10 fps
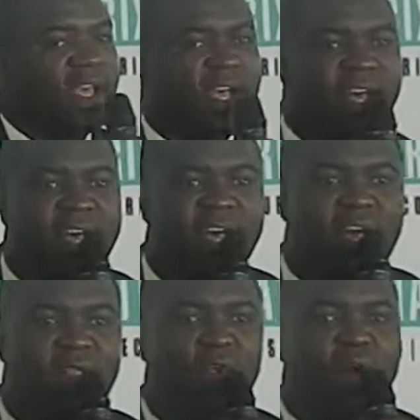
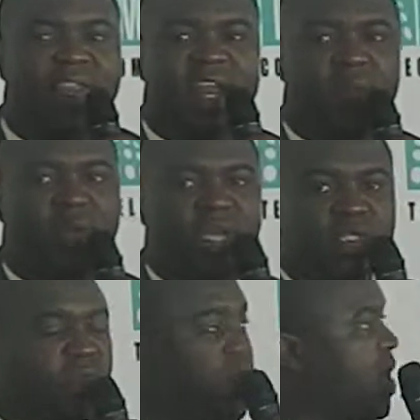the one that I'm going
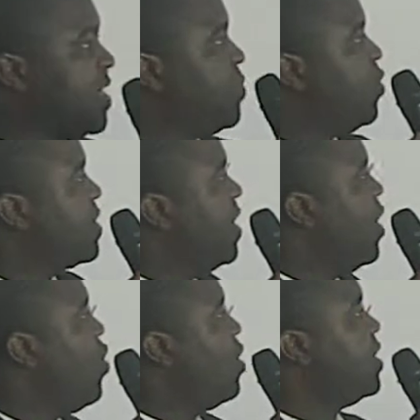to focus mostly
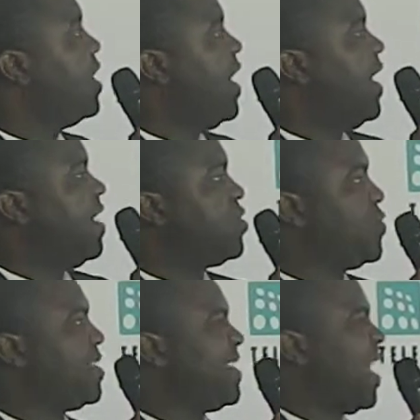on is to
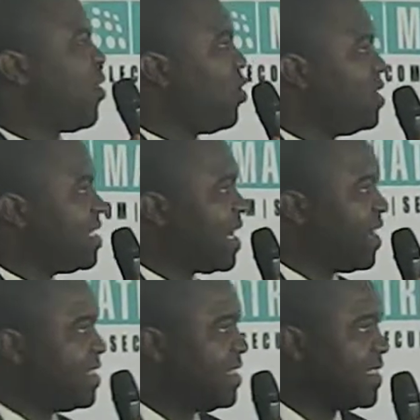
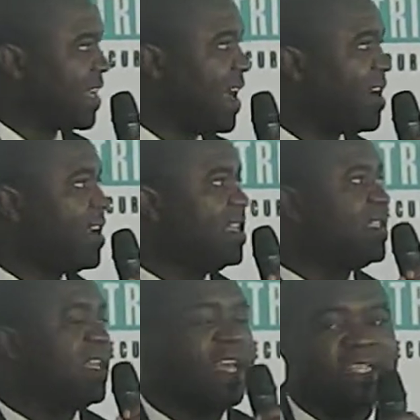psychologically discourage
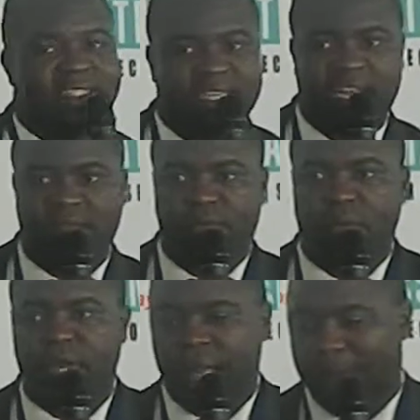
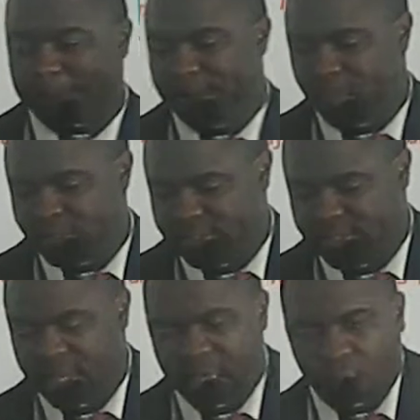telephone abuse.
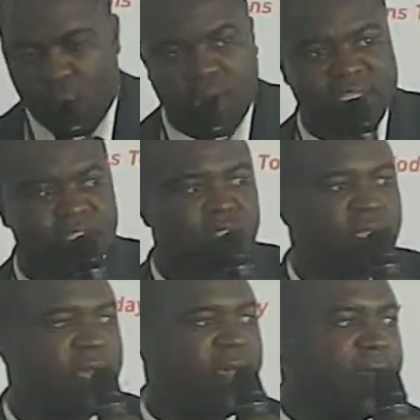Whilst
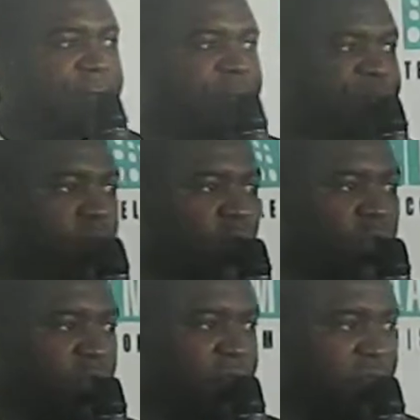when
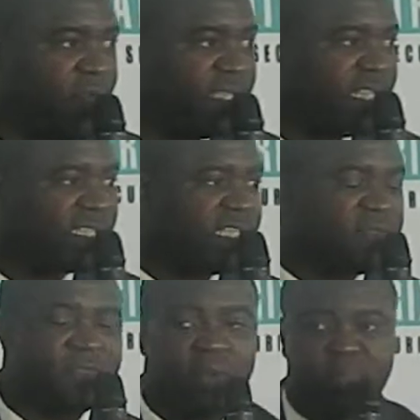you have
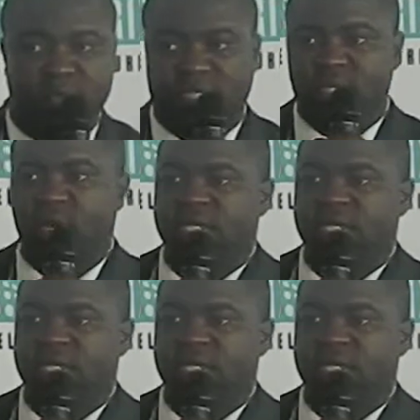successfully put in your